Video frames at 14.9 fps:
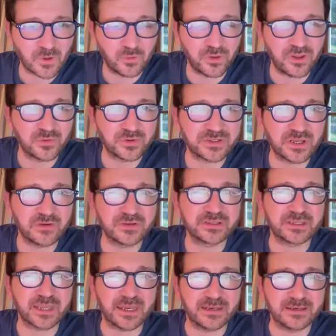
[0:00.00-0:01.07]
although there was no
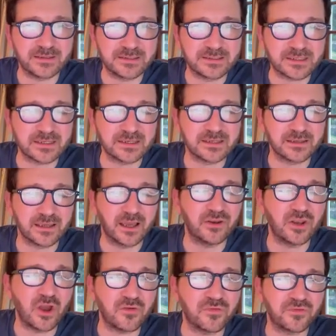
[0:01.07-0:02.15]

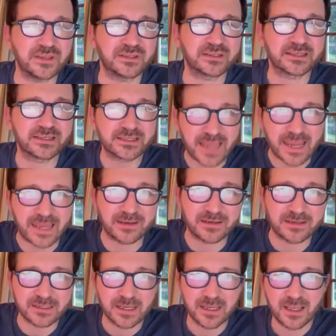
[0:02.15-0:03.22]
no fee to
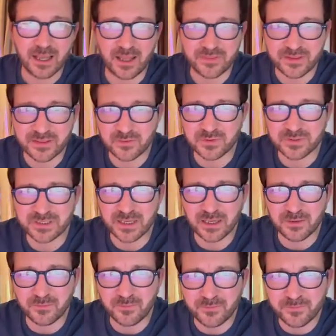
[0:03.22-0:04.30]
send, I think there was,
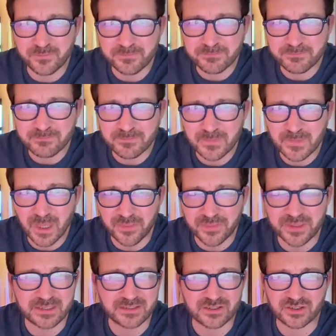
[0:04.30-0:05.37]
I
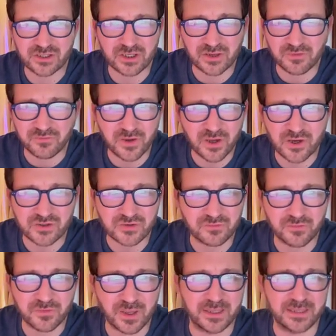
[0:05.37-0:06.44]
think it's just a
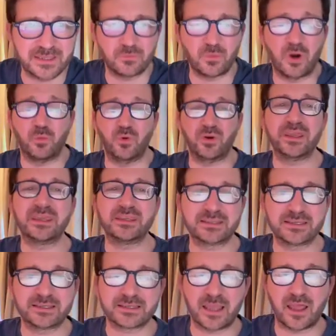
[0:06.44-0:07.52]
conversion. Well, what it
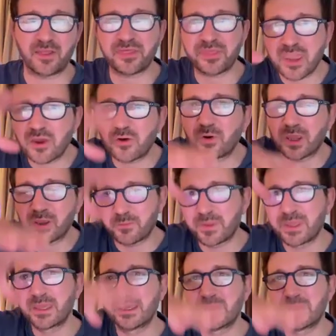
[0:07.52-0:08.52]
is Ethereum